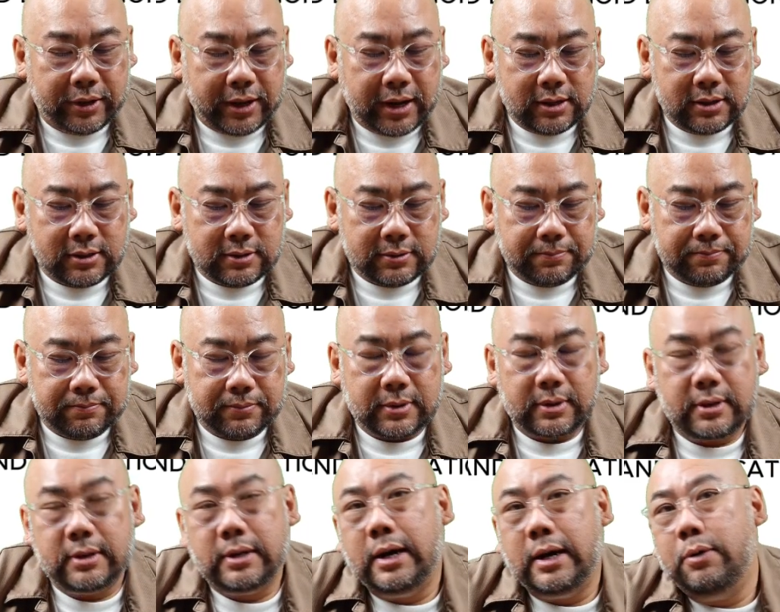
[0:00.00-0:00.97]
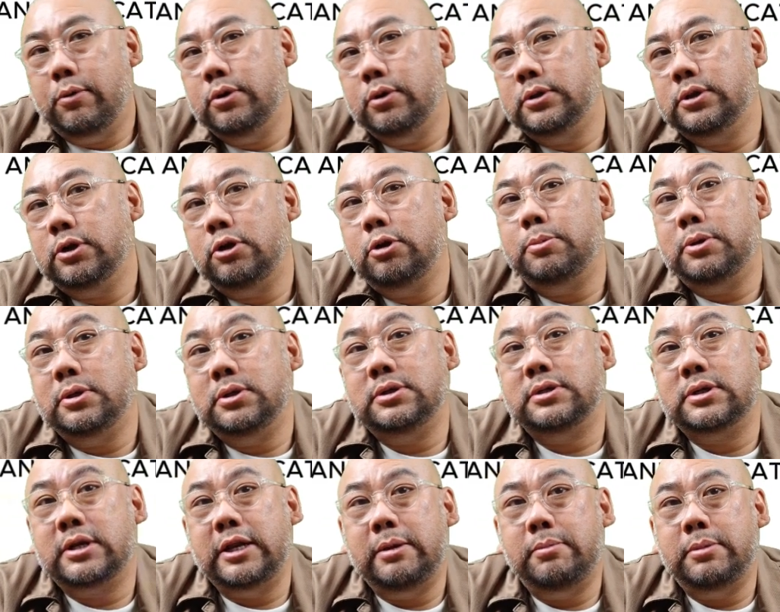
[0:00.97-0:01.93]
that, I want to tell you about a
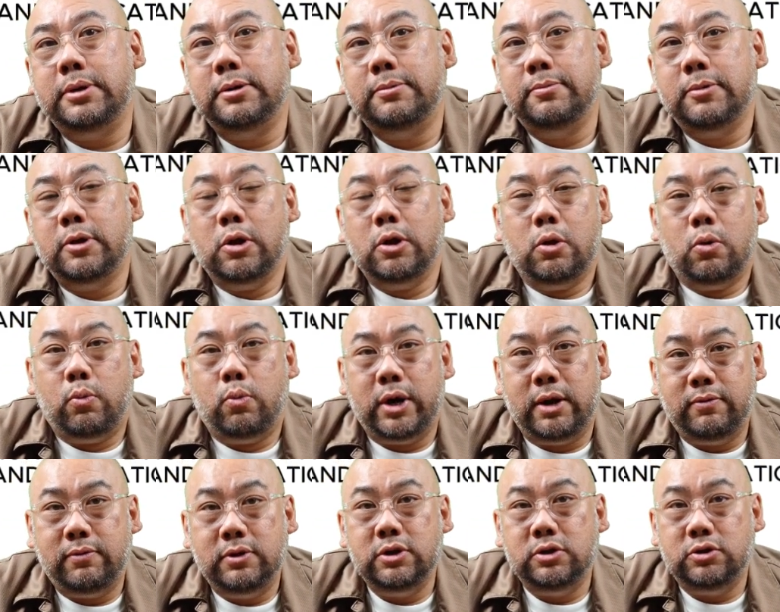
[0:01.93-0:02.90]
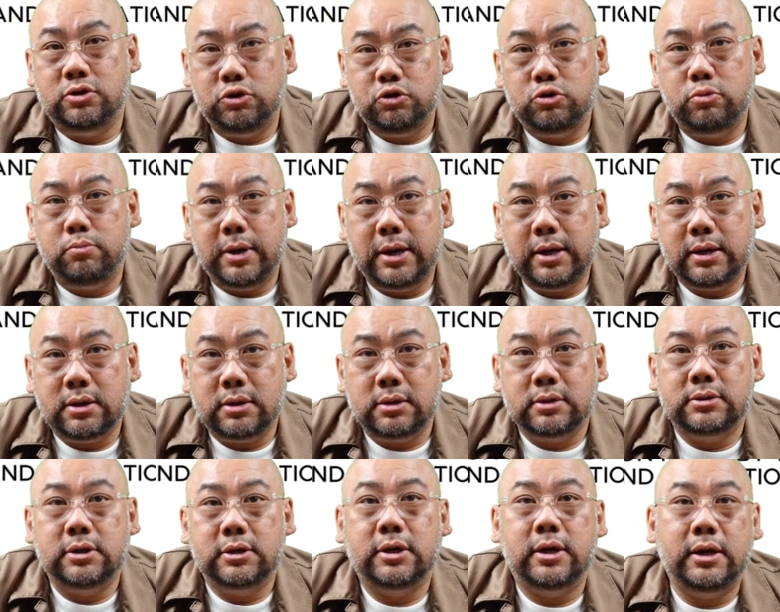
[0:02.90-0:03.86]
disclaimer. Whatever decisions you make,
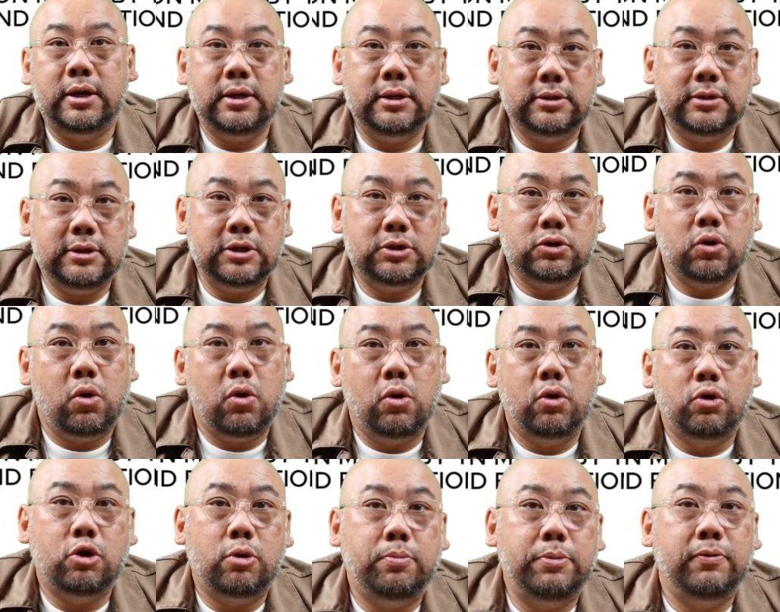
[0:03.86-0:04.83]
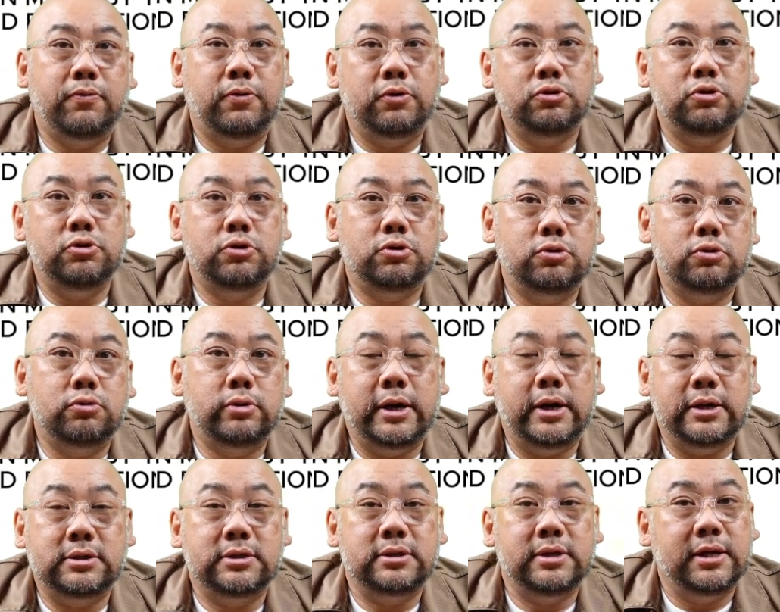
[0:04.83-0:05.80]
Circle 96 or Corporate Feng Shui Guru
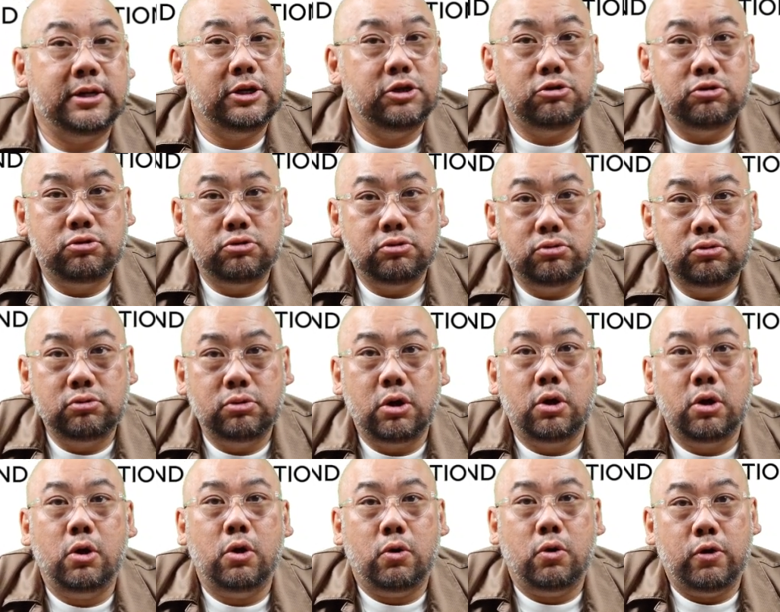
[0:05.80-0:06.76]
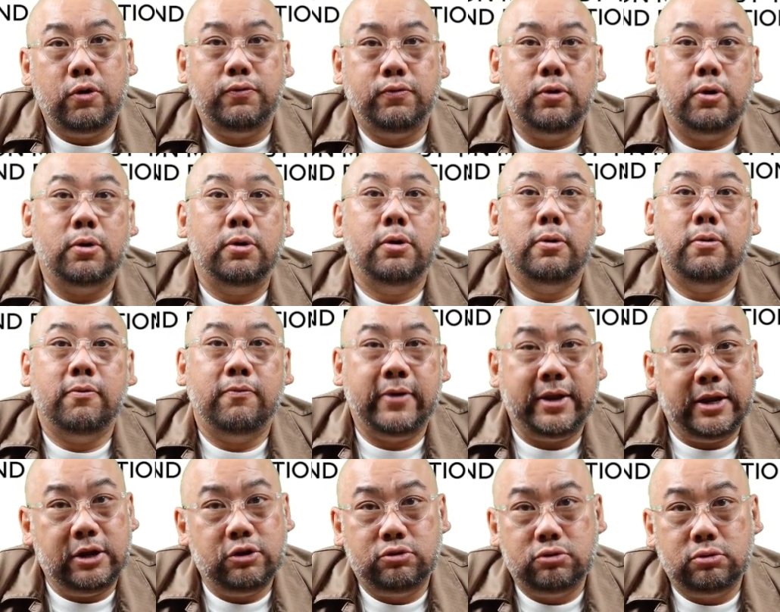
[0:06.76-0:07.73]
has nothing to do with your
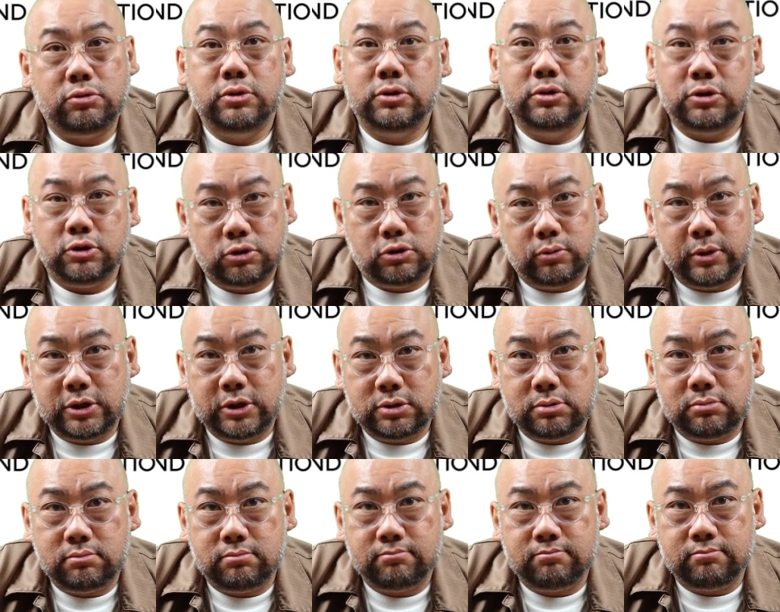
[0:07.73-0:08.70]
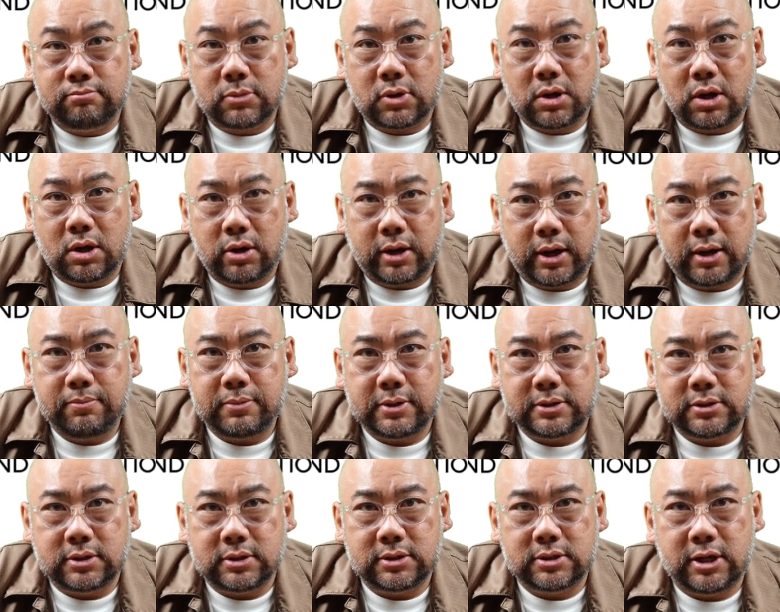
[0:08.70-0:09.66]
financial situation. Okay,
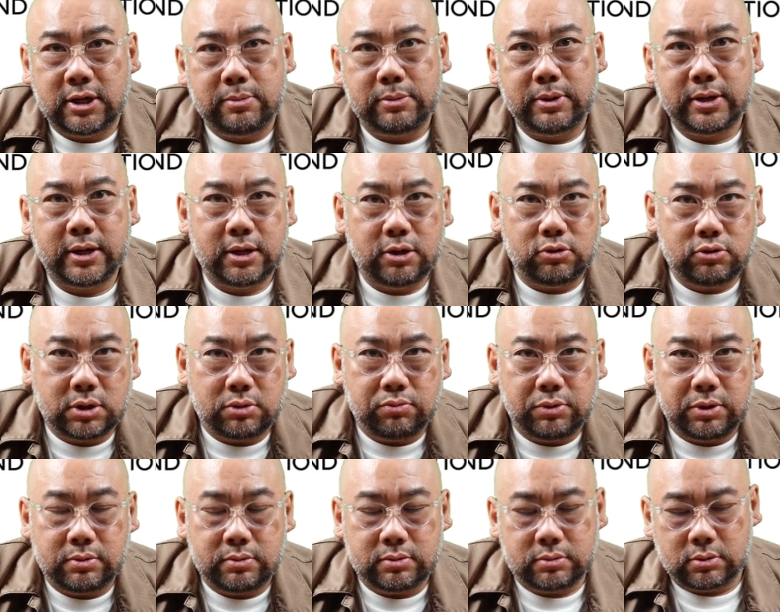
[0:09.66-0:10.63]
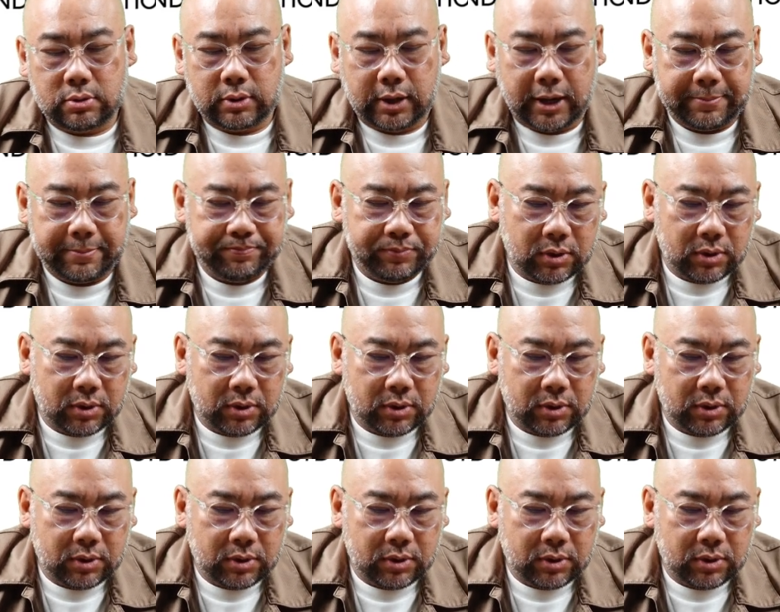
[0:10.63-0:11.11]
that's a disclaimer there, you can read. Okay,